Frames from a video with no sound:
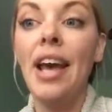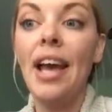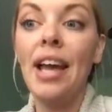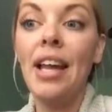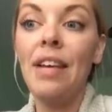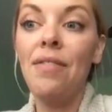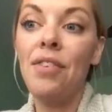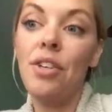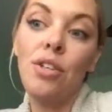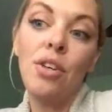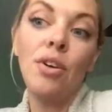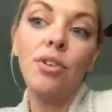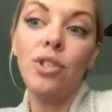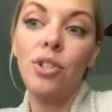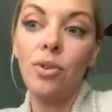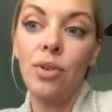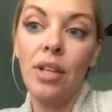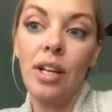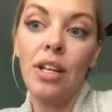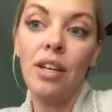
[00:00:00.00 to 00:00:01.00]
And if you don't
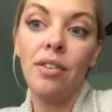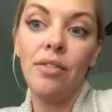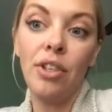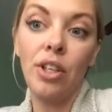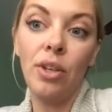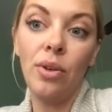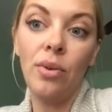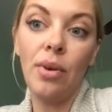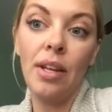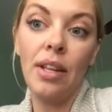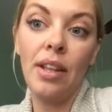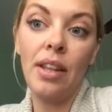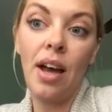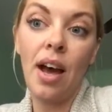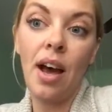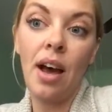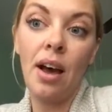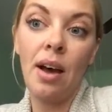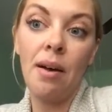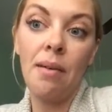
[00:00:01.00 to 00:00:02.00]
do an interview
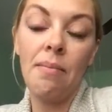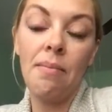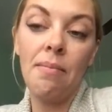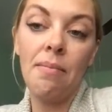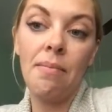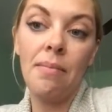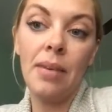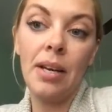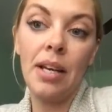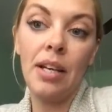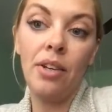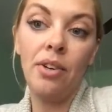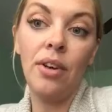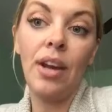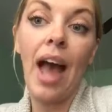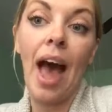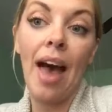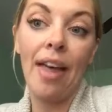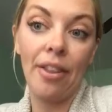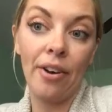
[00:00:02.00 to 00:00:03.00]
and you
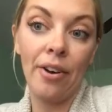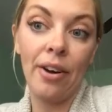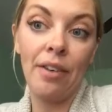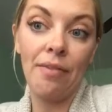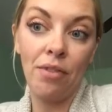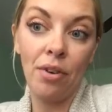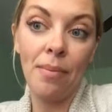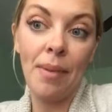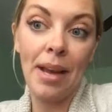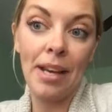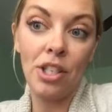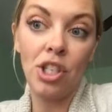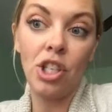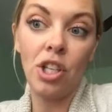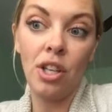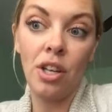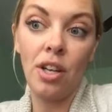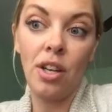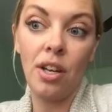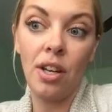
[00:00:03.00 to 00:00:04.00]
gather
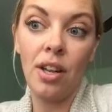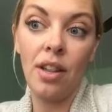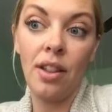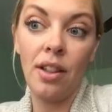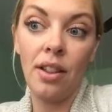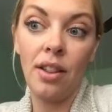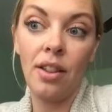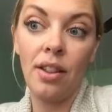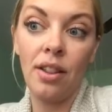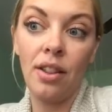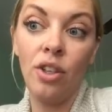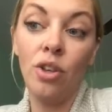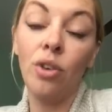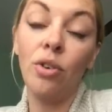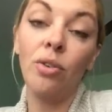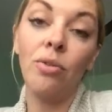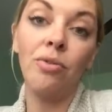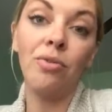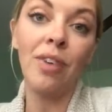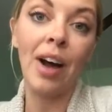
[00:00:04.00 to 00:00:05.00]
information,
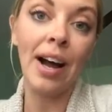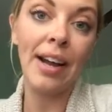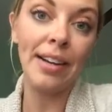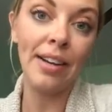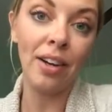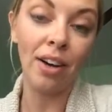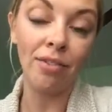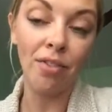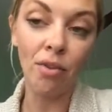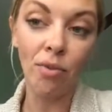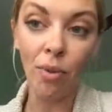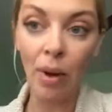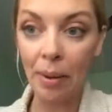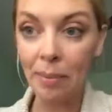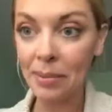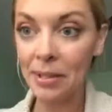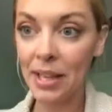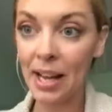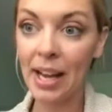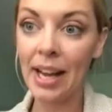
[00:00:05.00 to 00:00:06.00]
you'll find it off of
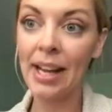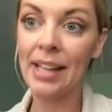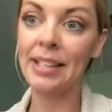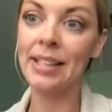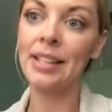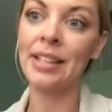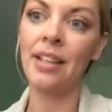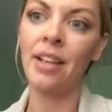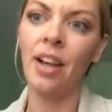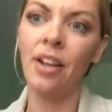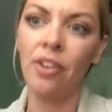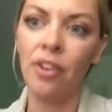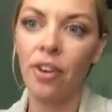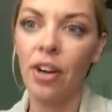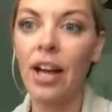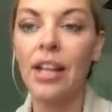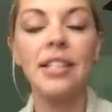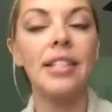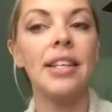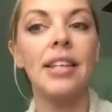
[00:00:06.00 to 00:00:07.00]
websites and other
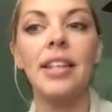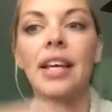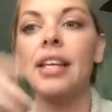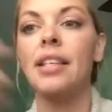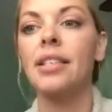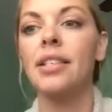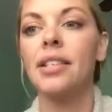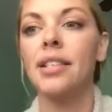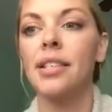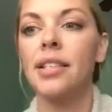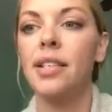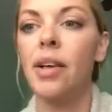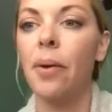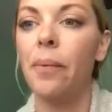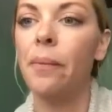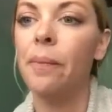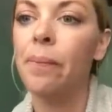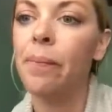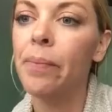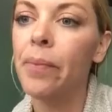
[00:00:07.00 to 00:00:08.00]
kinds of things. So
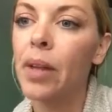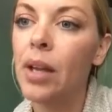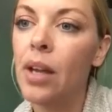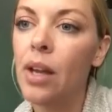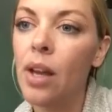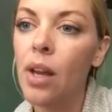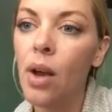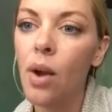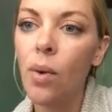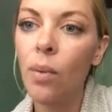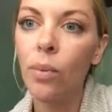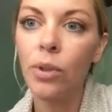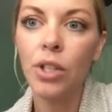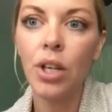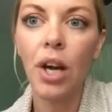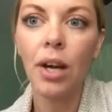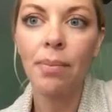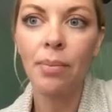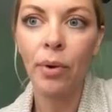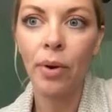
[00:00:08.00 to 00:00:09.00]
we'll
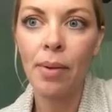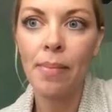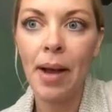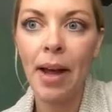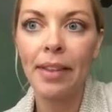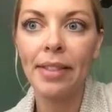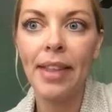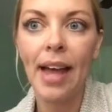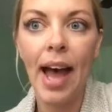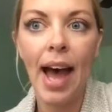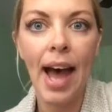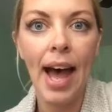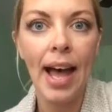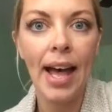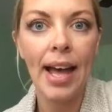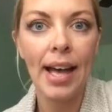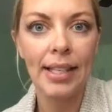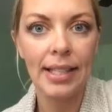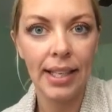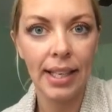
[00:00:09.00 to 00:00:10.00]
talk more about
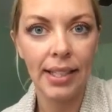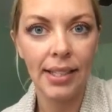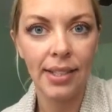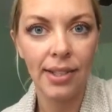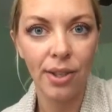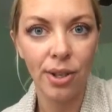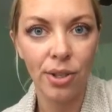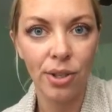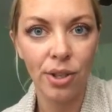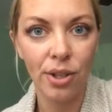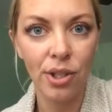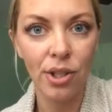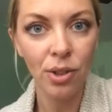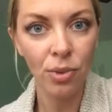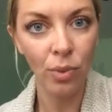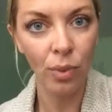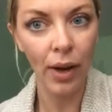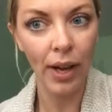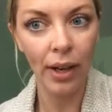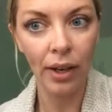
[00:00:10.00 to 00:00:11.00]
that as it gets closer
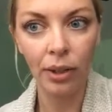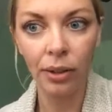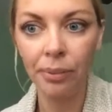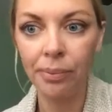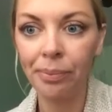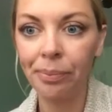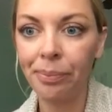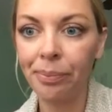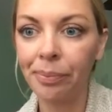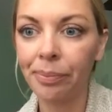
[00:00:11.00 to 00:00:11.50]
as well.